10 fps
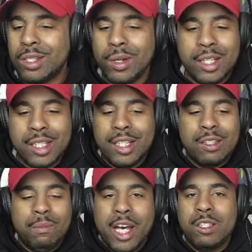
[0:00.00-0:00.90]
So
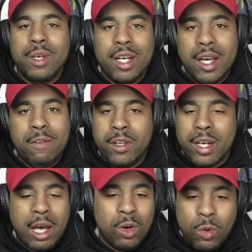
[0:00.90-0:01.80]
it's a match made in
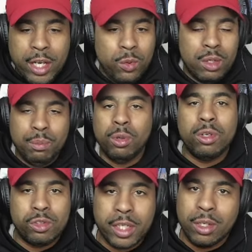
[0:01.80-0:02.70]
heaven. I don't know why you wouldn't
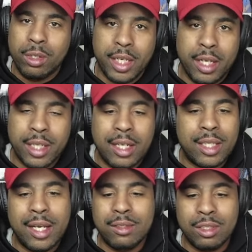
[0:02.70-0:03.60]
pull the trigger on
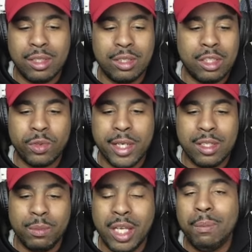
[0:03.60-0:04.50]
that. That is
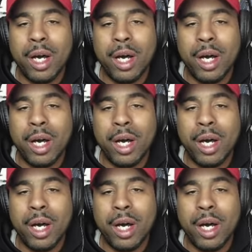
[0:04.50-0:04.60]
crazy to me.